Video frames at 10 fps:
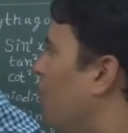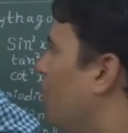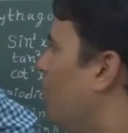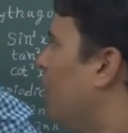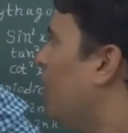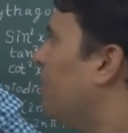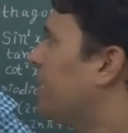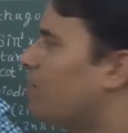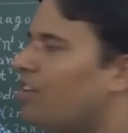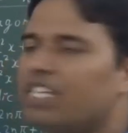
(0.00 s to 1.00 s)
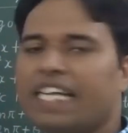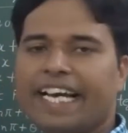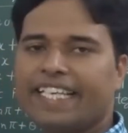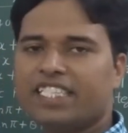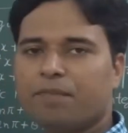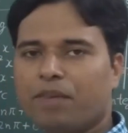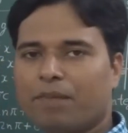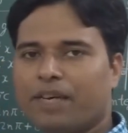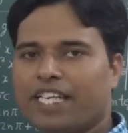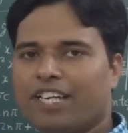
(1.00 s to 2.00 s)
will be known as the
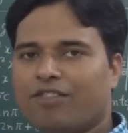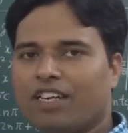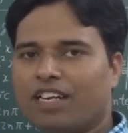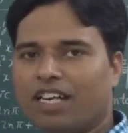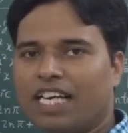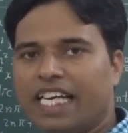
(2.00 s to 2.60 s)
perpendicular.